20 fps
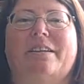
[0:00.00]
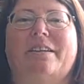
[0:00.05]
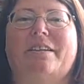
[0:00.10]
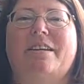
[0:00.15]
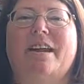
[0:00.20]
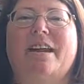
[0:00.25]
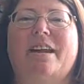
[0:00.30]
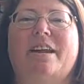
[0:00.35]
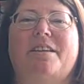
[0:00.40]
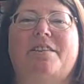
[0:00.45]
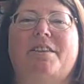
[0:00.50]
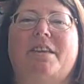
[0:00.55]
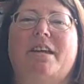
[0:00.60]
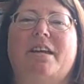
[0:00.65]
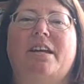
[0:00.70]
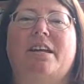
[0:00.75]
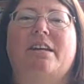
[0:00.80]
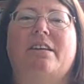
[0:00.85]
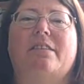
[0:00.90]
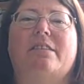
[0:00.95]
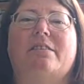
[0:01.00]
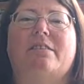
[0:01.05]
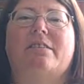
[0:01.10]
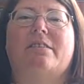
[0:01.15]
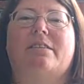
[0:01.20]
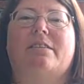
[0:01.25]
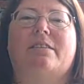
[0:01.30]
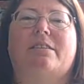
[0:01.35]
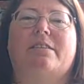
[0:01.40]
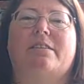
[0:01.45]
Yeah, and they,
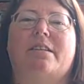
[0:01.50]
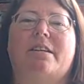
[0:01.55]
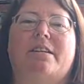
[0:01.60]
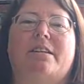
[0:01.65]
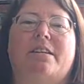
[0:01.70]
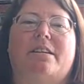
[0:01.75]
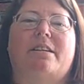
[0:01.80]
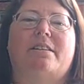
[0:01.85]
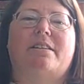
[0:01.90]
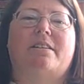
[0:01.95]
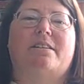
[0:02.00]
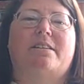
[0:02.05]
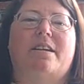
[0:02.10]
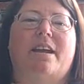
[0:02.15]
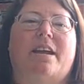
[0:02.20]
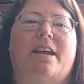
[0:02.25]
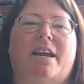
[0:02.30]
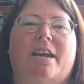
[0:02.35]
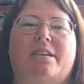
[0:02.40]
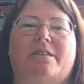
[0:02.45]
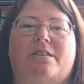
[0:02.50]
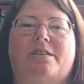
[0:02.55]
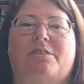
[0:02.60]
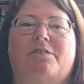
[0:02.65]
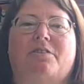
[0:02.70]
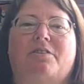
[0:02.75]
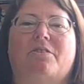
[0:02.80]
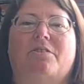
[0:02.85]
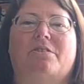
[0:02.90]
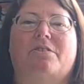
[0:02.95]
to this day as
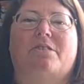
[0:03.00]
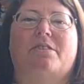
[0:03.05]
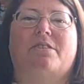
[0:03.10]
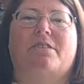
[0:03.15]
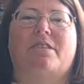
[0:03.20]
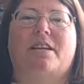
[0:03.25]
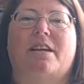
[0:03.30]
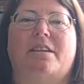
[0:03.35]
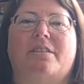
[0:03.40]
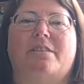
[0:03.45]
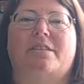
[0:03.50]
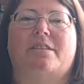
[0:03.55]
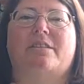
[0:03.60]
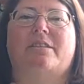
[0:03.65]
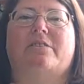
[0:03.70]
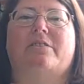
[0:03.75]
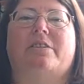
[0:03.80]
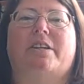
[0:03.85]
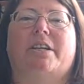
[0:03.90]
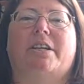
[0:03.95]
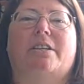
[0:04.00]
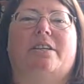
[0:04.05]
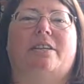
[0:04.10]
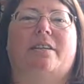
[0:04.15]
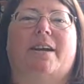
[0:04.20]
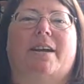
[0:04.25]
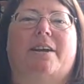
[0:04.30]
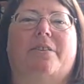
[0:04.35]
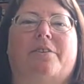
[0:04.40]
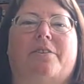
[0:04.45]
adults, they still get
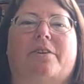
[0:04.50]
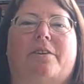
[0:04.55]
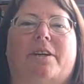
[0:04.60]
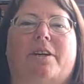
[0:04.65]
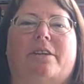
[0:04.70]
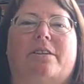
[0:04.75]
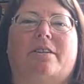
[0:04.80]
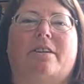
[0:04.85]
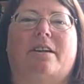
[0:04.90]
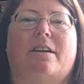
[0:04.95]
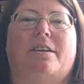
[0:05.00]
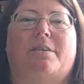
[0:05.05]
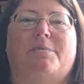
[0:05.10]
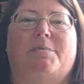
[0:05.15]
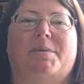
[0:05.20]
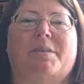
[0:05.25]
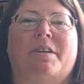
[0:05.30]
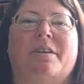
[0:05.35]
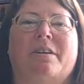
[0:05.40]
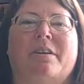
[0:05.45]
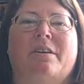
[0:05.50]
together at times.